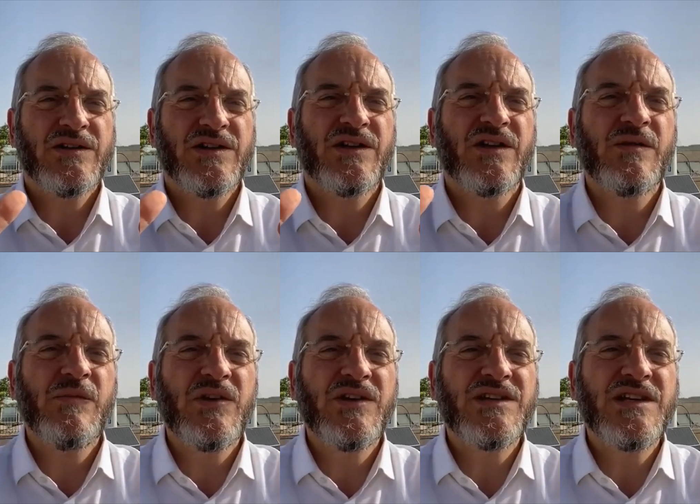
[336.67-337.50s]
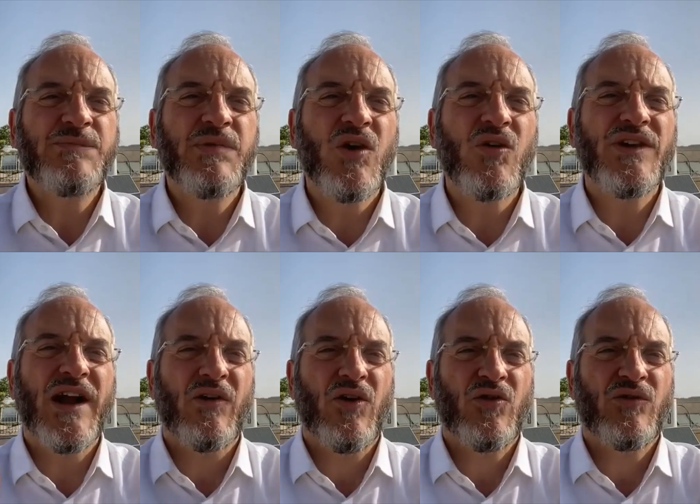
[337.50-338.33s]
to the communities beyond
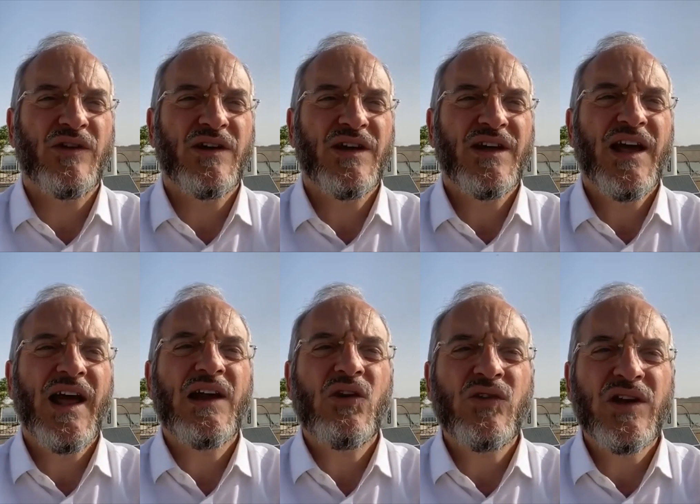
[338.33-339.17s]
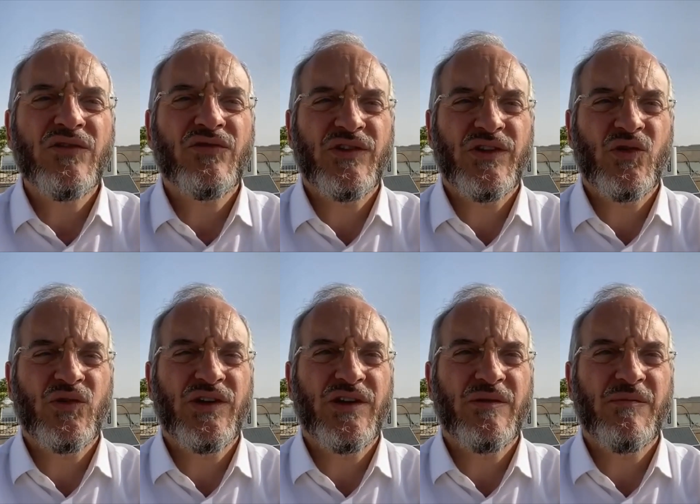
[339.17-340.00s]
our own and looking for the
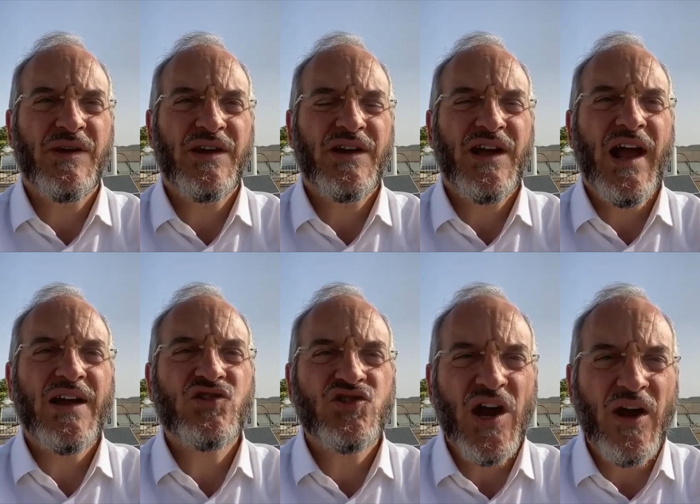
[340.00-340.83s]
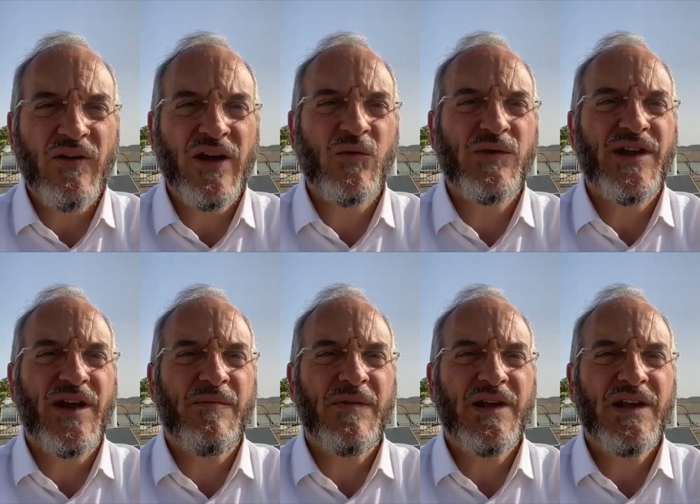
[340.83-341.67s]
good in them and sharing it with
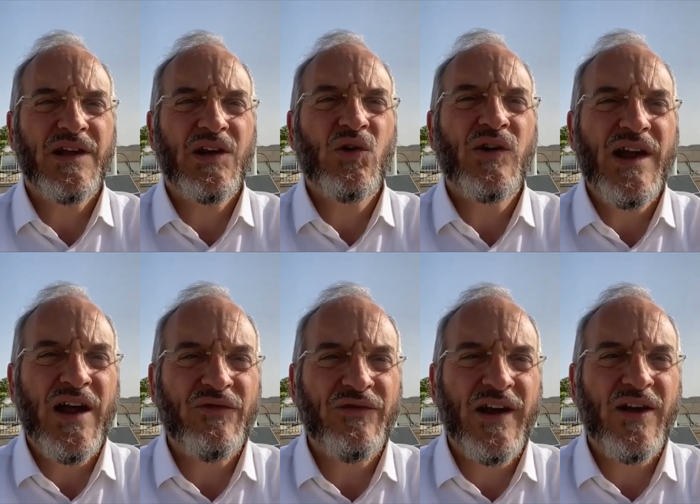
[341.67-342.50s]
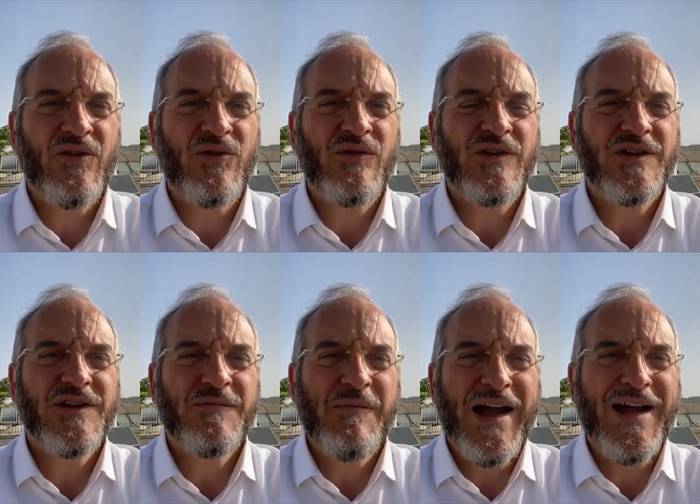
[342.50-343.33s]
them, looking our fellow
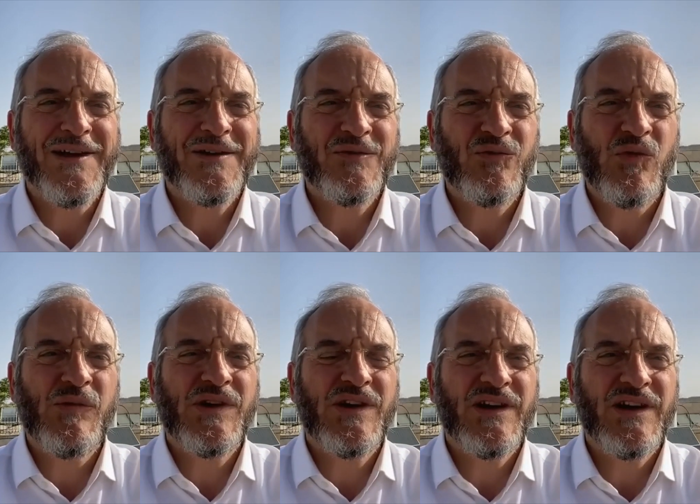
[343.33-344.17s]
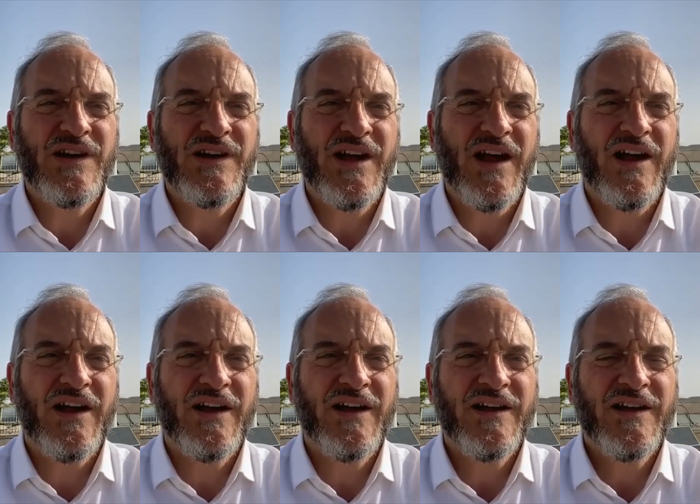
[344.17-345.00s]
man, woman in the
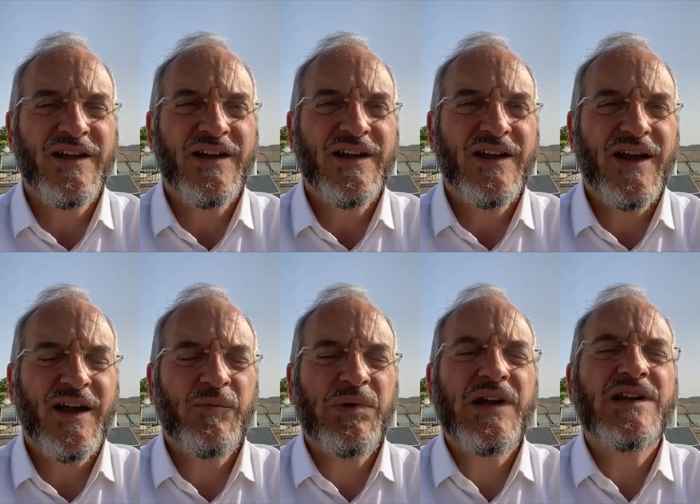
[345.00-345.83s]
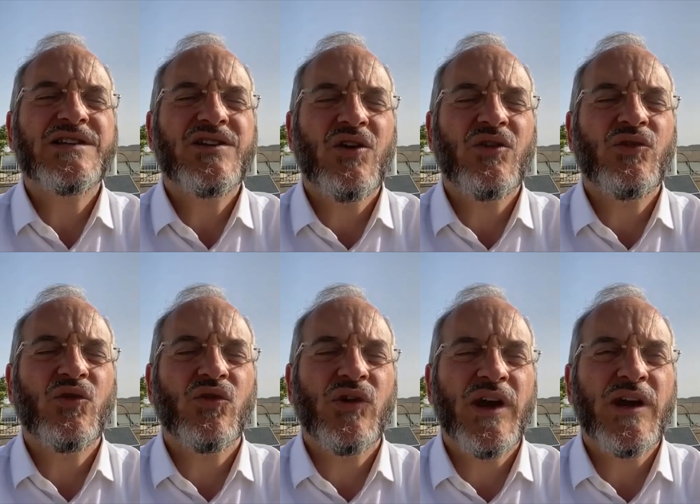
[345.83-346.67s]
eye. And please God,
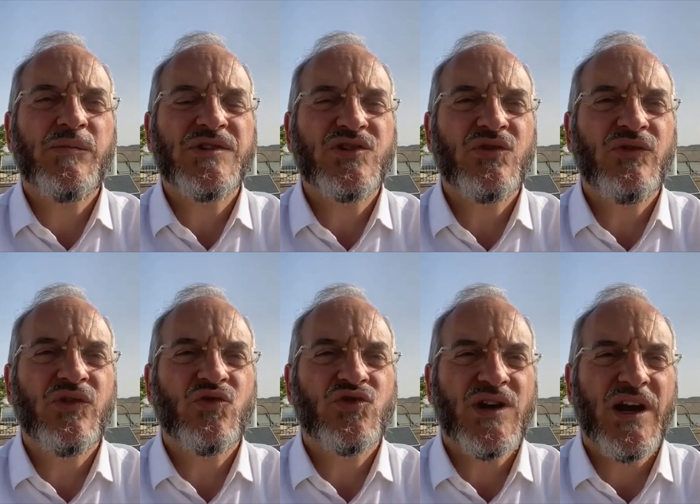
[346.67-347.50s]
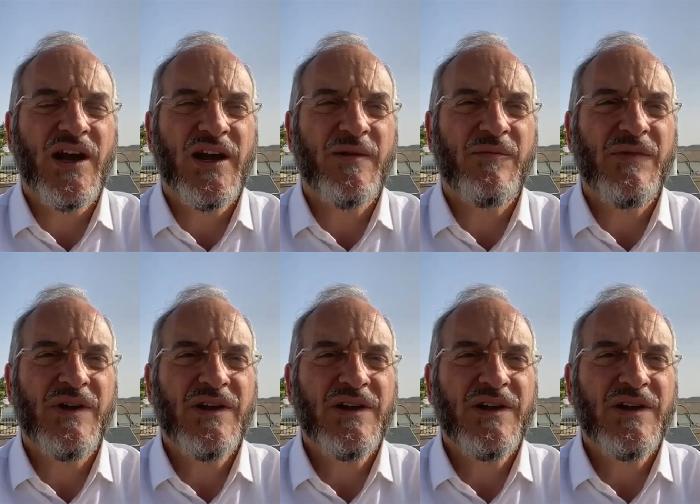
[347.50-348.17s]
we're Re'e B'Tuv Yerushalayim,